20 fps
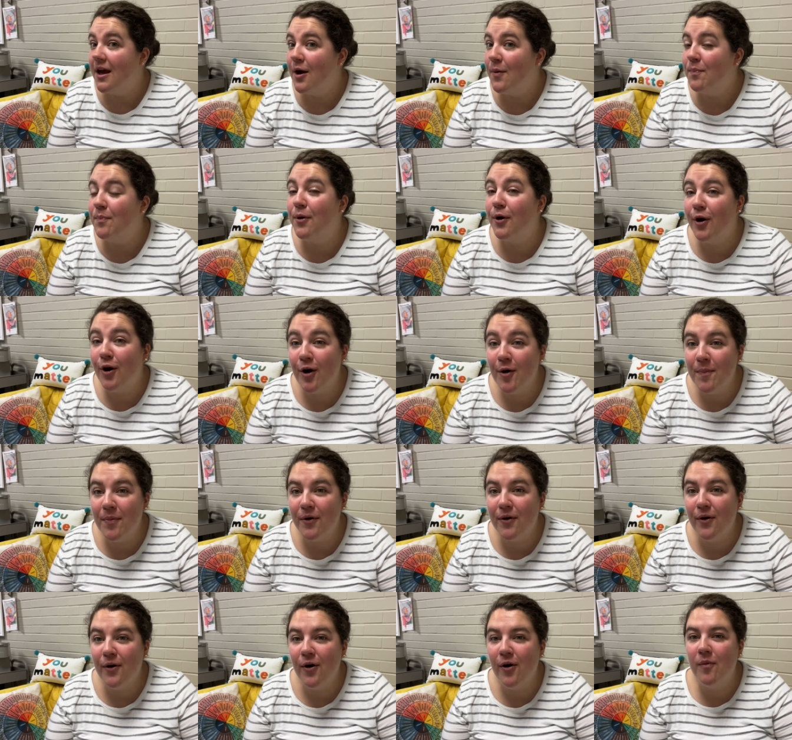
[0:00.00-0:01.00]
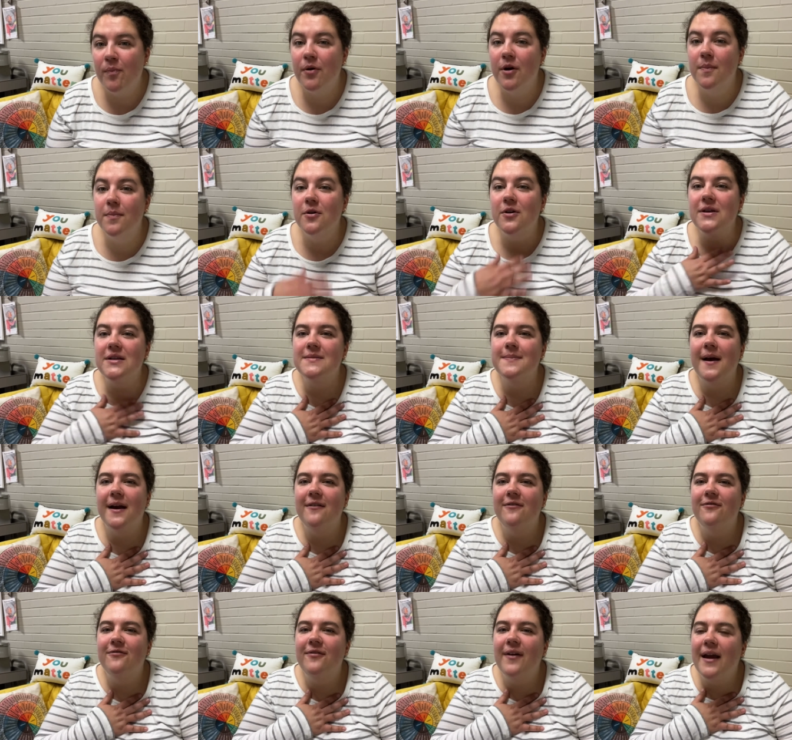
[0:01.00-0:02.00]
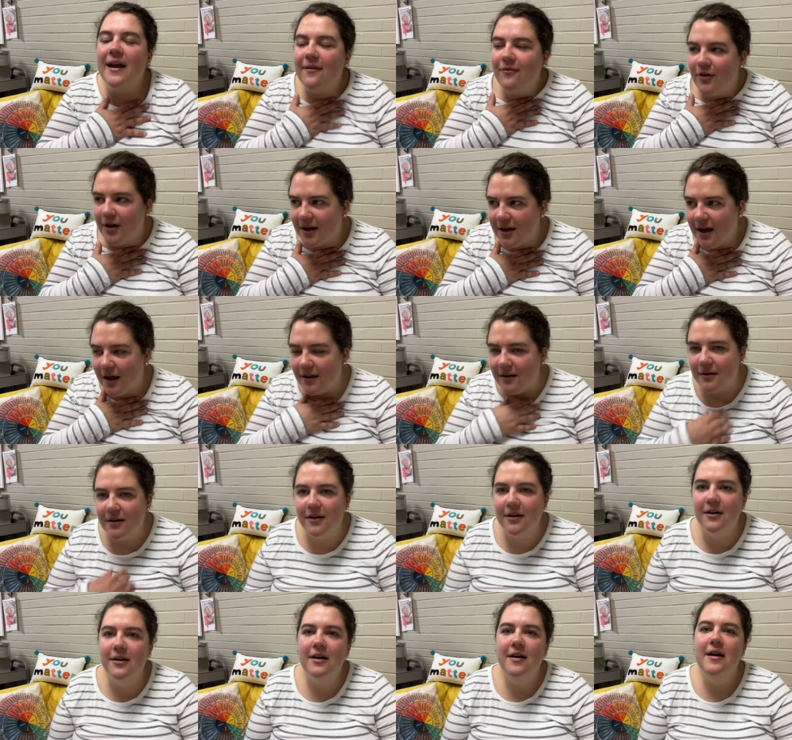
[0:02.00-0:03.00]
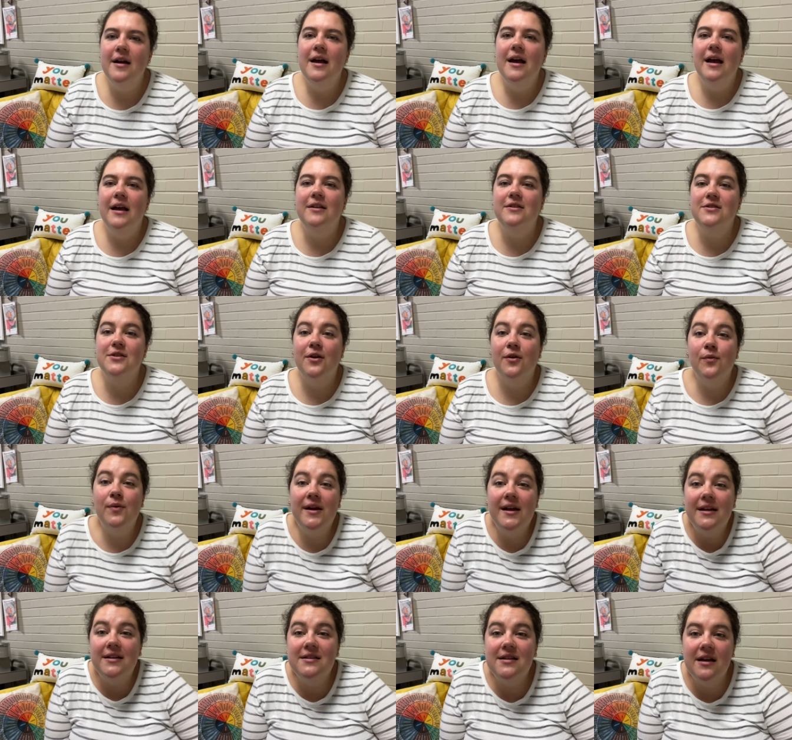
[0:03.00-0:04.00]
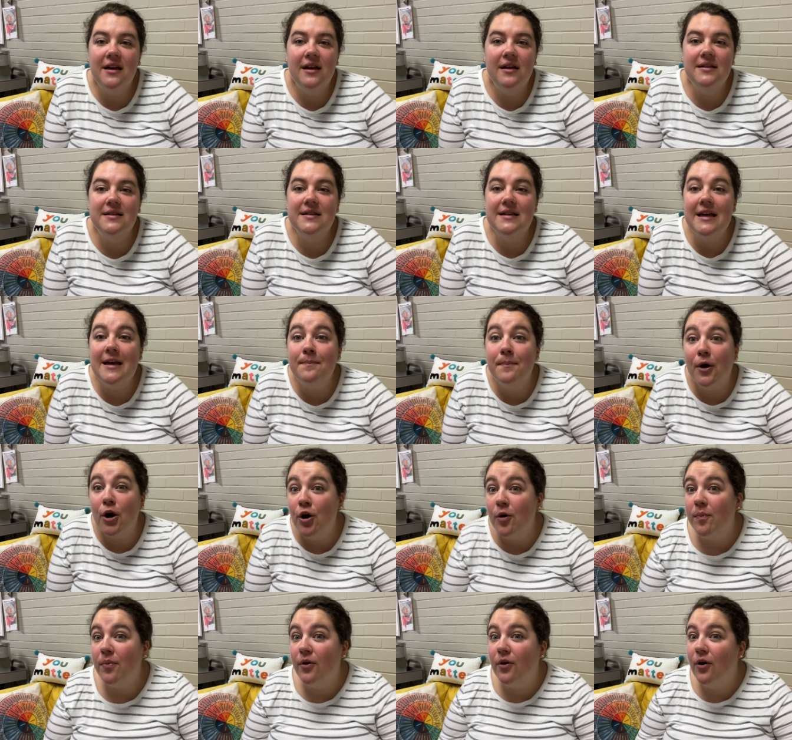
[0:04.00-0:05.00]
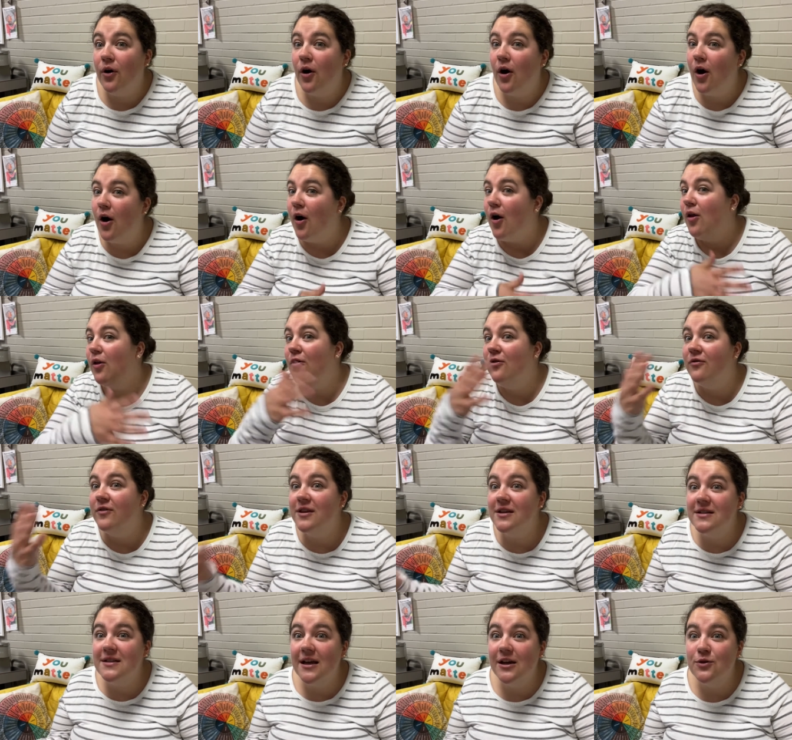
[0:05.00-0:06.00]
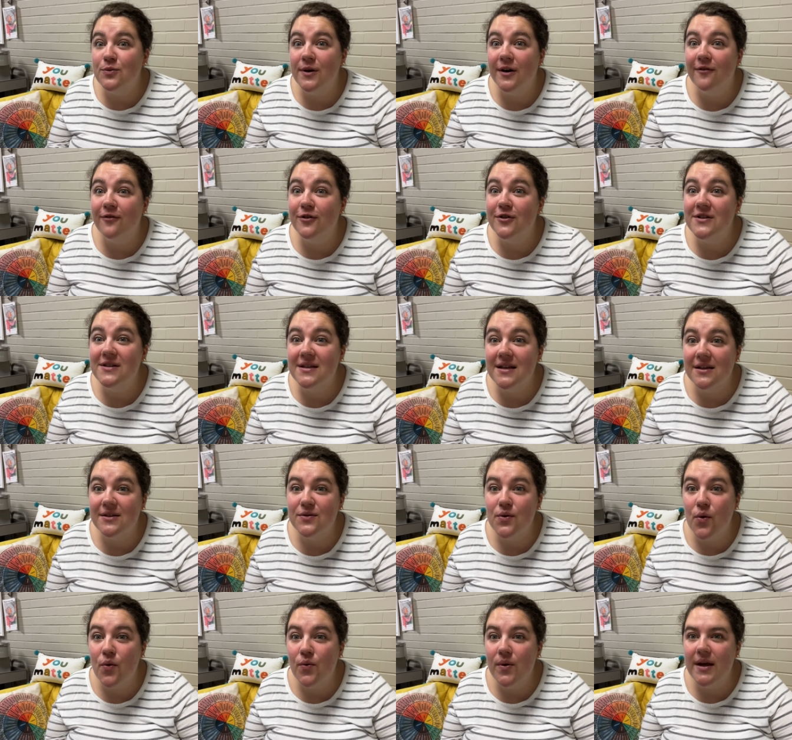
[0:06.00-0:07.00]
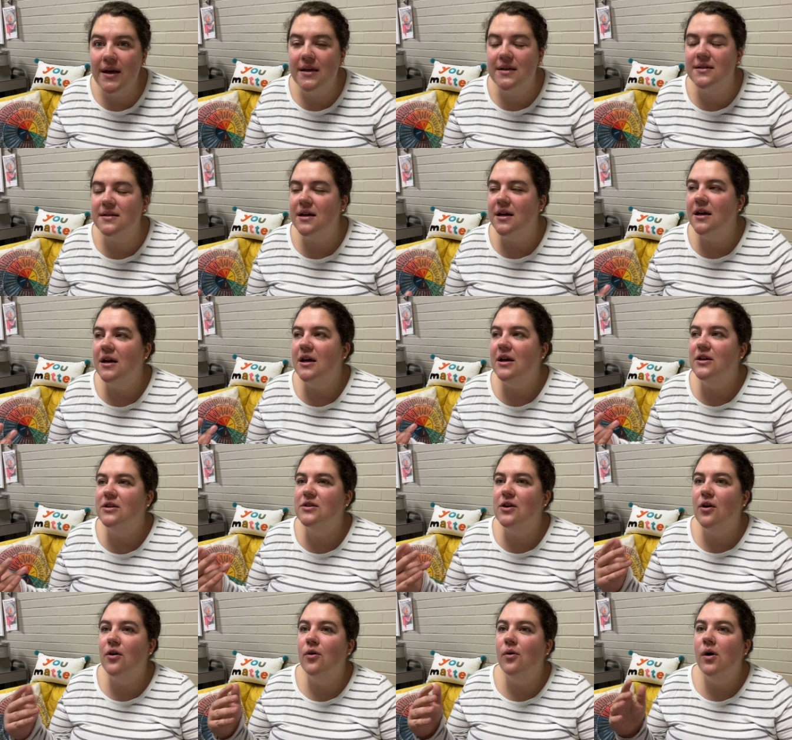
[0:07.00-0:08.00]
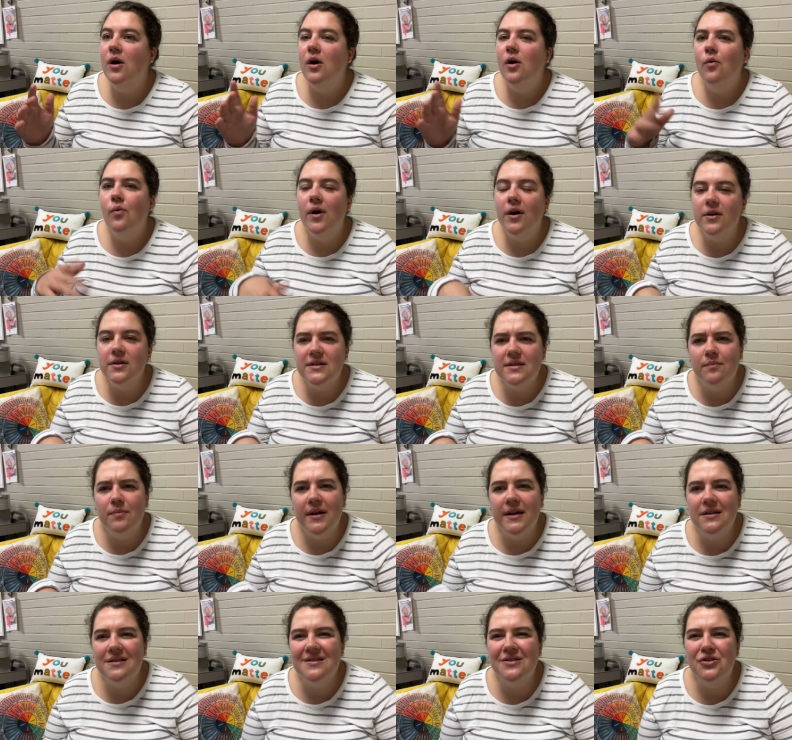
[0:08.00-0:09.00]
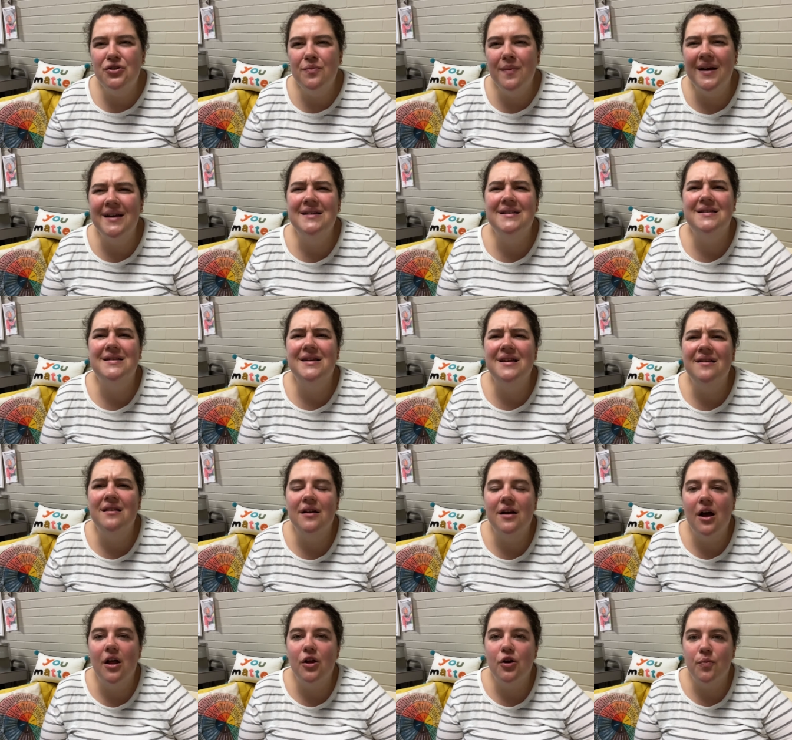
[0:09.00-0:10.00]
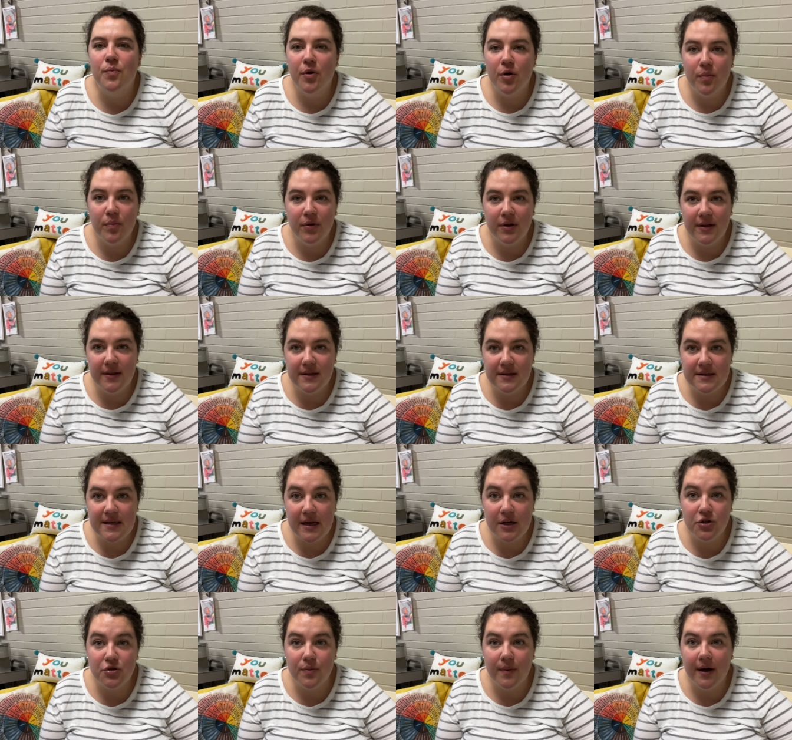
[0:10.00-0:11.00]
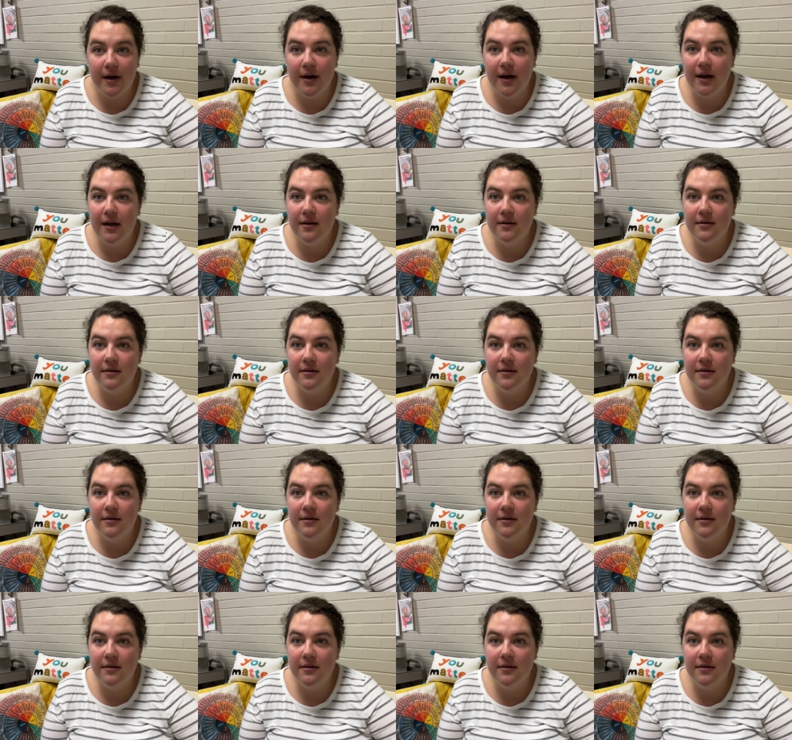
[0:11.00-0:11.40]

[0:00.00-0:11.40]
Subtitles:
Purple. Purple is my favorite color. And so we get to see purple all over the sanctuary for 6 whole weeks. So where are some places you might see the color purple in the sanctuary?